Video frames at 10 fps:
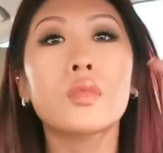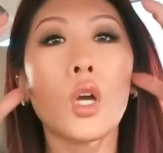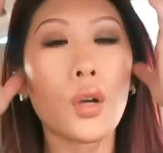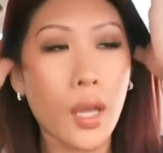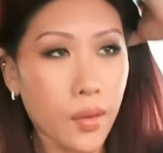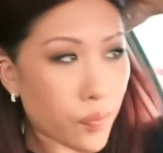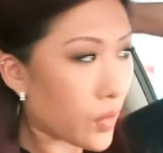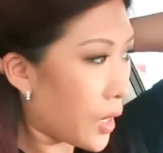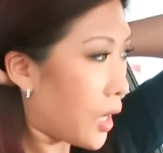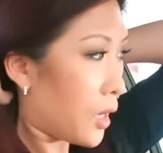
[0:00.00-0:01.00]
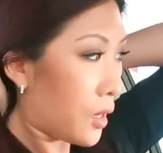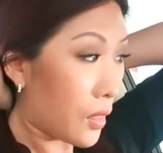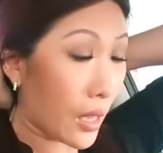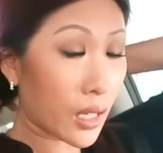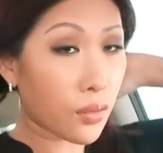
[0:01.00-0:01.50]
Okay,
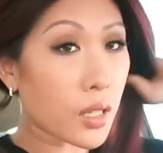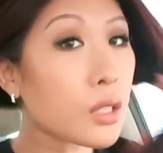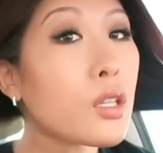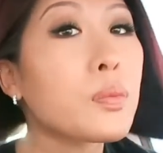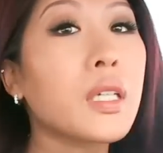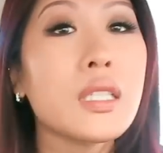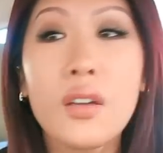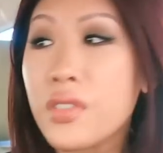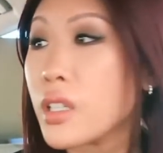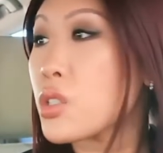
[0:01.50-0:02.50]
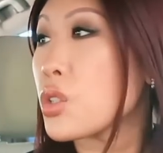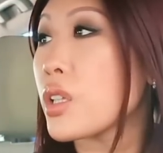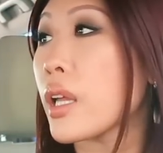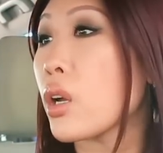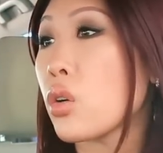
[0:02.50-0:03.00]
that get ready with me definitely
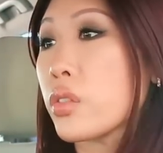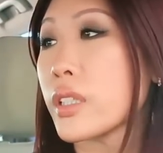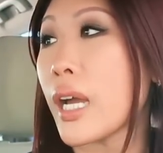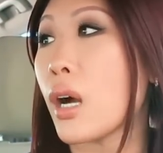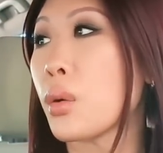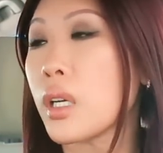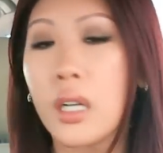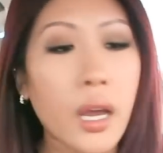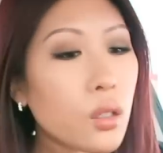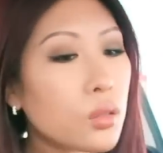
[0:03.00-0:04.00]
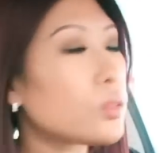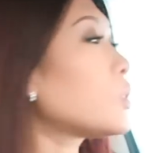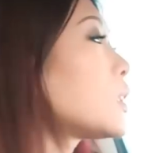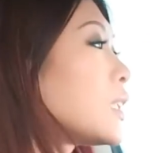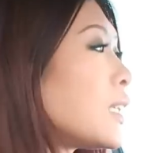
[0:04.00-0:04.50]
took like over an hour. I
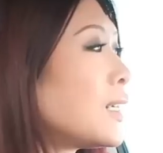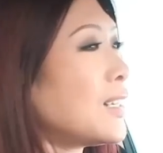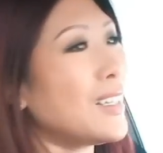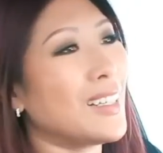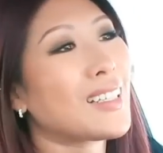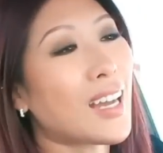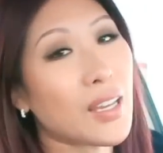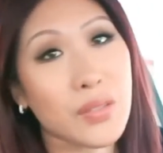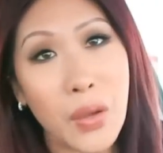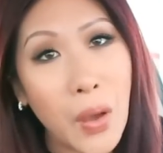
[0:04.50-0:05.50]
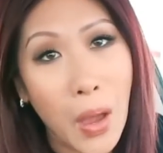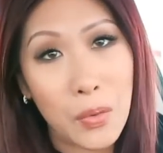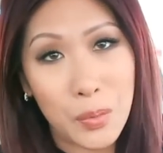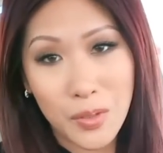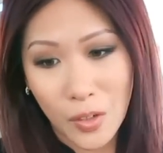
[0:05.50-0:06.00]
don't, guys, I
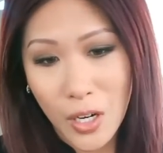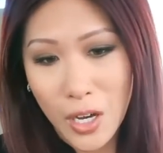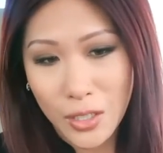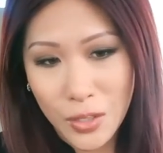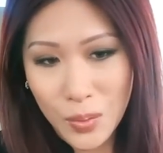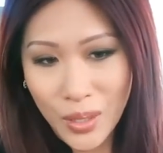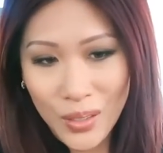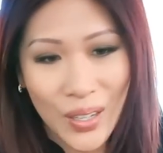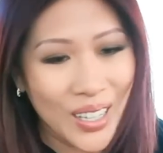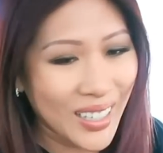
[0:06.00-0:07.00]
will be very honest with you.